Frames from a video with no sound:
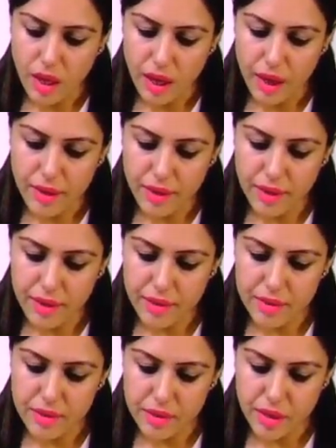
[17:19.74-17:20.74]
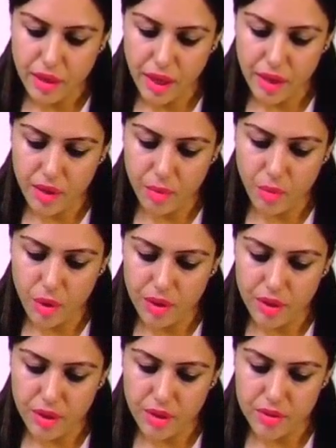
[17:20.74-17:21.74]
and it is
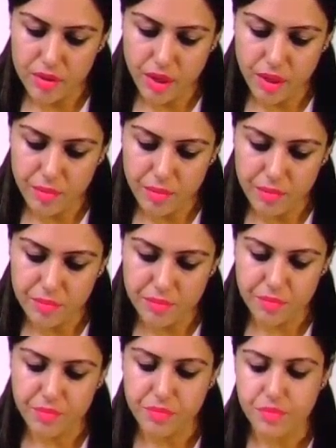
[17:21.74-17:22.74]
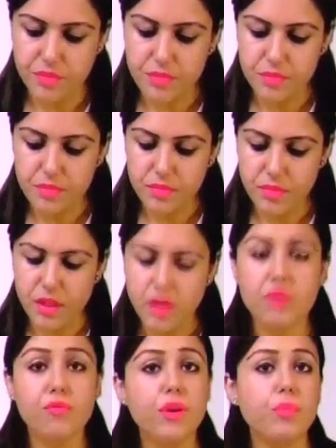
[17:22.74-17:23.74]
catabolic enzyme.
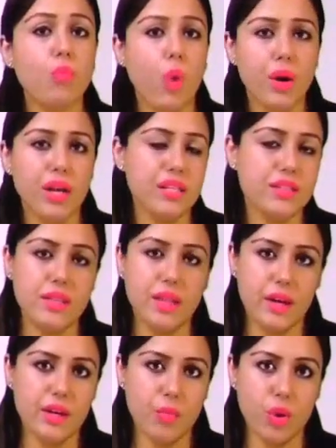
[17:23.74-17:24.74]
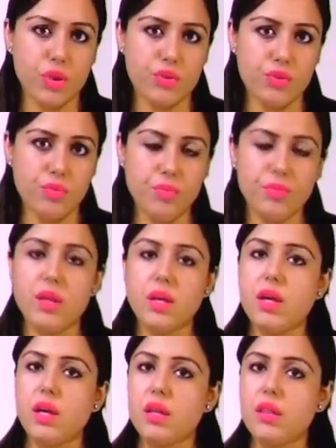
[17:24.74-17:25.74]
When body is in catabolism,
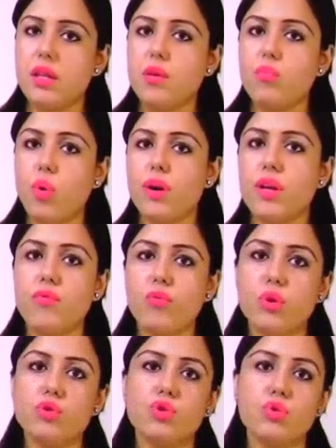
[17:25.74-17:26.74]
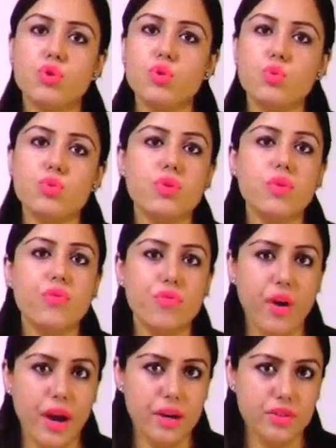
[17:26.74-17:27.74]
then body wants to use the
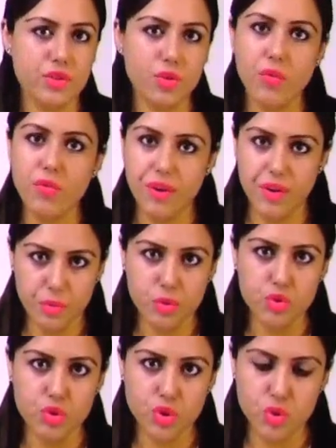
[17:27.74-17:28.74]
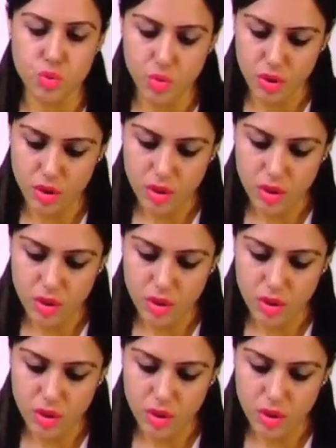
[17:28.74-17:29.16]
fats of adipose tissue.